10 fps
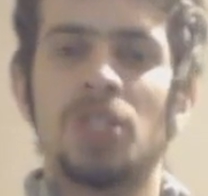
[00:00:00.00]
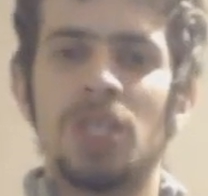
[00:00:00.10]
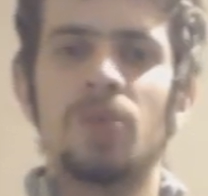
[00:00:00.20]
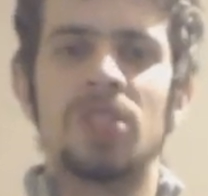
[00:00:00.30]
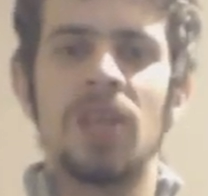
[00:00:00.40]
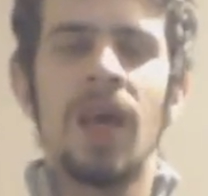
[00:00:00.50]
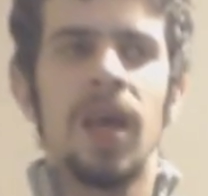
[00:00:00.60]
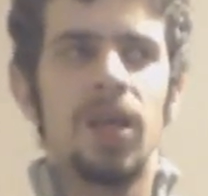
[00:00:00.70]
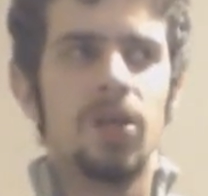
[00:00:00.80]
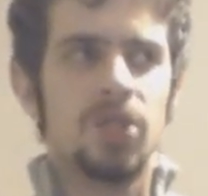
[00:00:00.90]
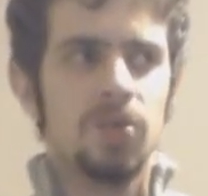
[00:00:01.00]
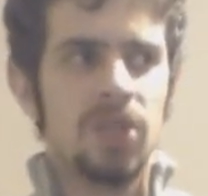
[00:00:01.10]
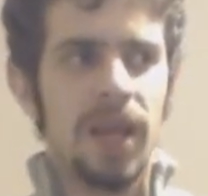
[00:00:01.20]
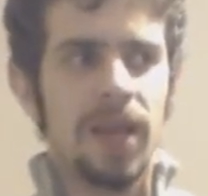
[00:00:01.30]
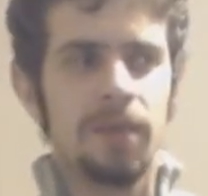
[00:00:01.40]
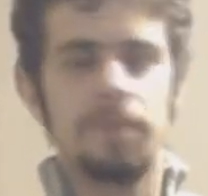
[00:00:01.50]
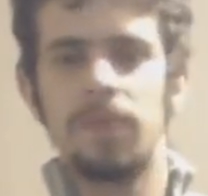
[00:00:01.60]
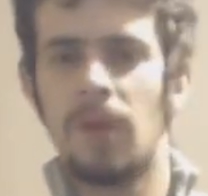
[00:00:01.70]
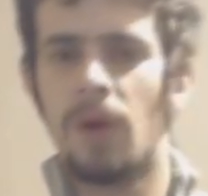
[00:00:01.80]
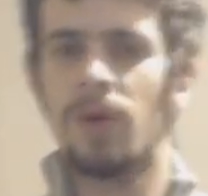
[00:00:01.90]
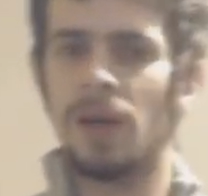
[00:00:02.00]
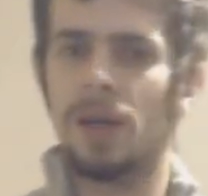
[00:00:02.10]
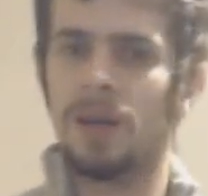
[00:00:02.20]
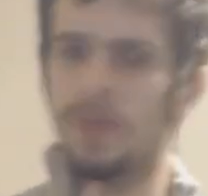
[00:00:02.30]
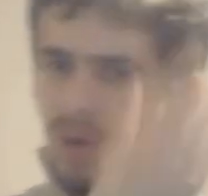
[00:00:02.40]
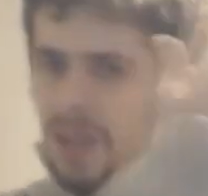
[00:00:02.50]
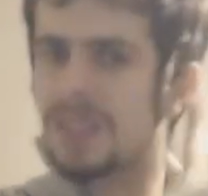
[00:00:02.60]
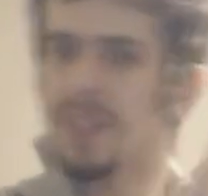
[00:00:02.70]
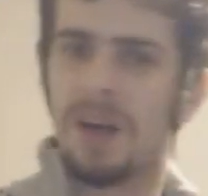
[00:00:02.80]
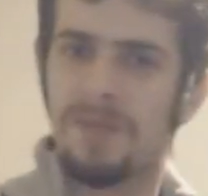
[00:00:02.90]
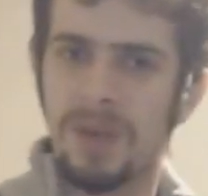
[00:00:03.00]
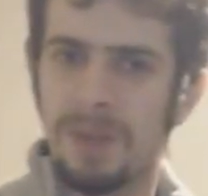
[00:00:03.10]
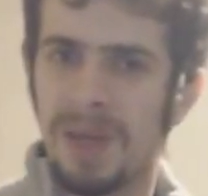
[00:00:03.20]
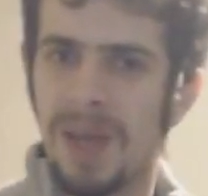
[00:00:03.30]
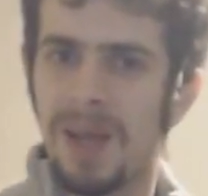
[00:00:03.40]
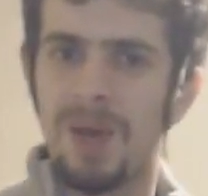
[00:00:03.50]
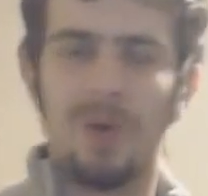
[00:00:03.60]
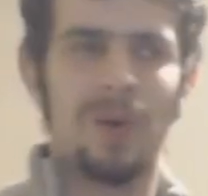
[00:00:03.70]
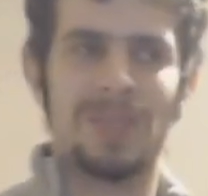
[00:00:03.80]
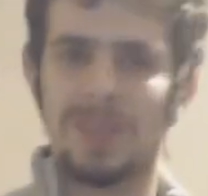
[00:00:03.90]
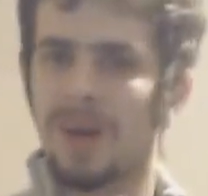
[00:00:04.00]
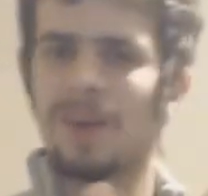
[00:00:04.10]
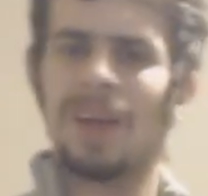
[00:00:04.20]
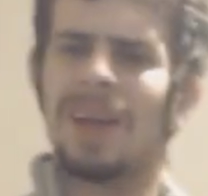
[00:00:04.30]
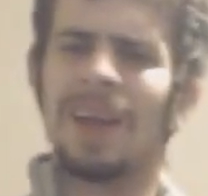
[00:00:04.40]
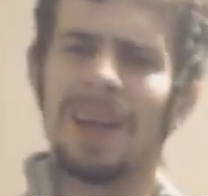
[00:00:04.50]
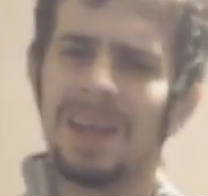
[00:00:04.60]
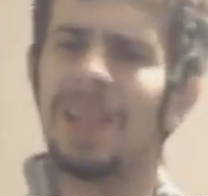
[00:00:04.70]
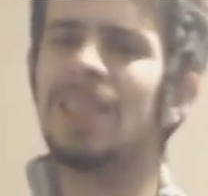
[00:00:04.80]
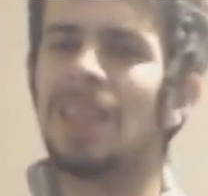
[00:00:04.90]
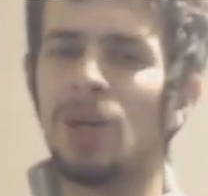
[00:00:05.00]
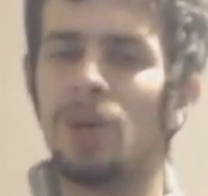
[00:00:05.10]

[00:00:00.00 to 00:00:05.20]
she was like, we're gonna start from the beginning or start at least a